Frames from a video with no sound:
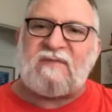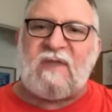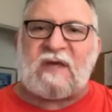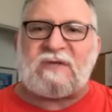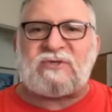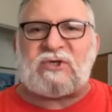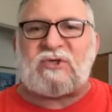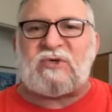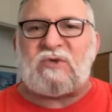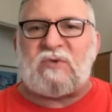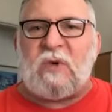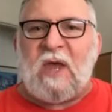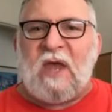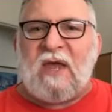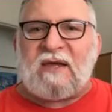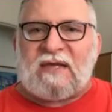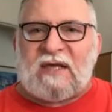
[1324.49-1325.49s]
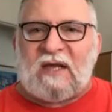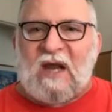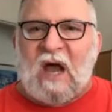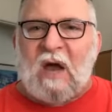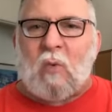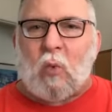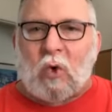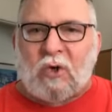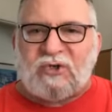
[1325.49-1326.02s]
and that you
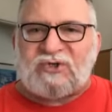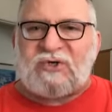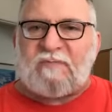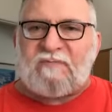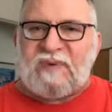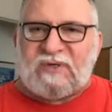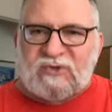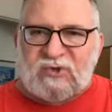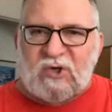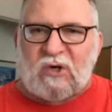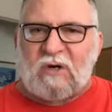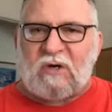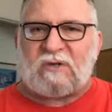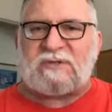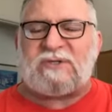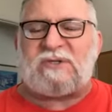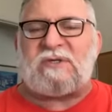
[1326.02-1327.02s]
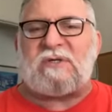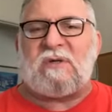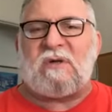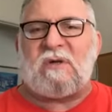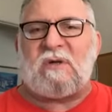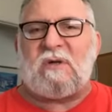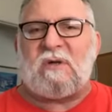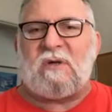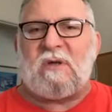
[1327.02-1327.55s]
cannot worship at church.
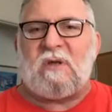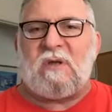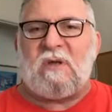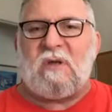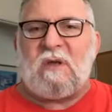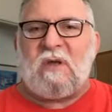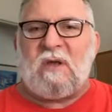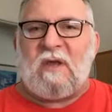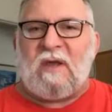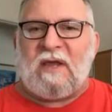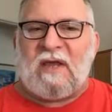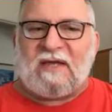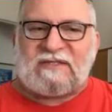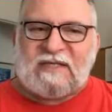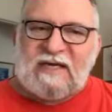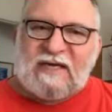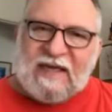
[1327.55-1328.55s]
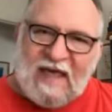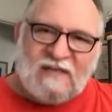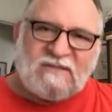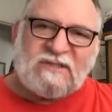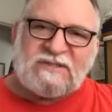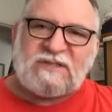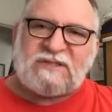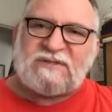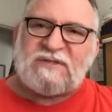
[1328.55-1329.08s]
It's
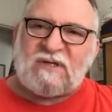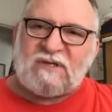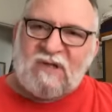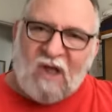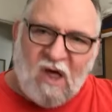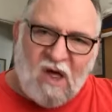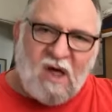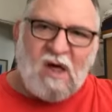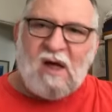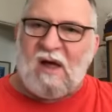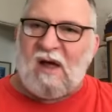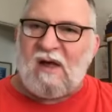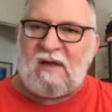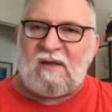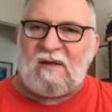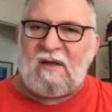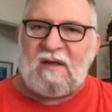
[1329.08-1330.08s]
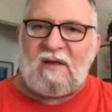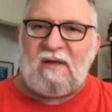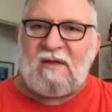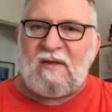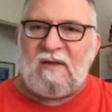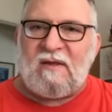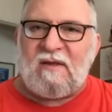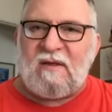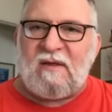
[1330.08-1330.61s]
against the law,
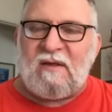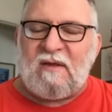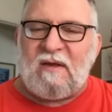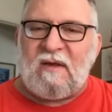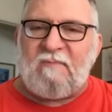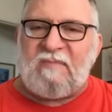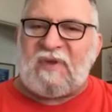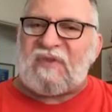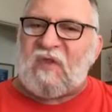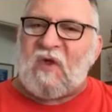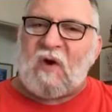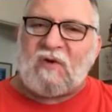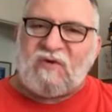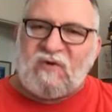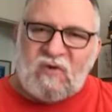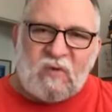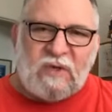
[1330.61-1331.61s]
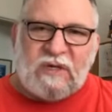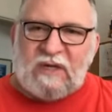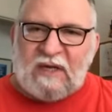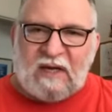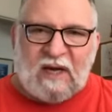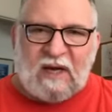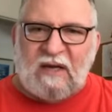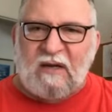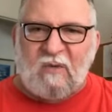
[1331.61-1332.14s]
but they're doing
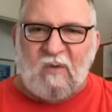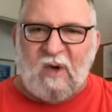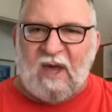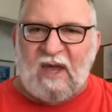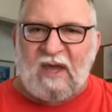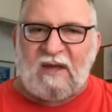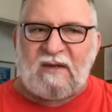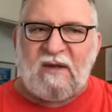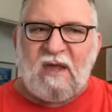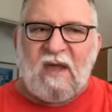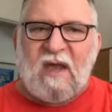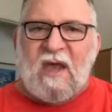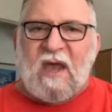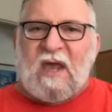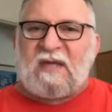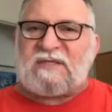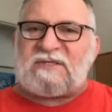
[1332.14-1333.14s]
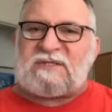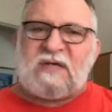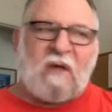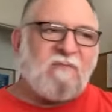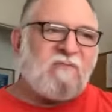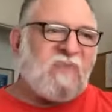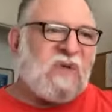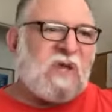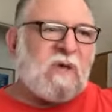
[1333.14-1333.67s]
it anyway. And
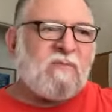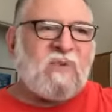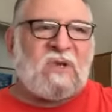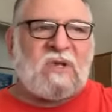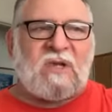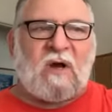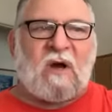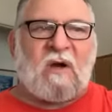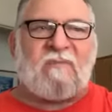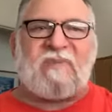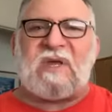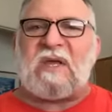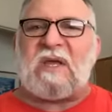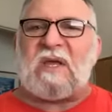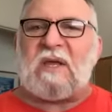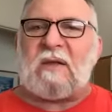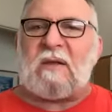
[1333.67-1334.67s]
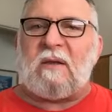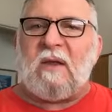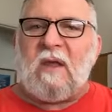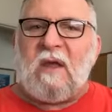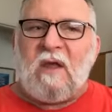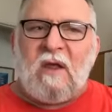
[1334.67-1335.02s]
some people are being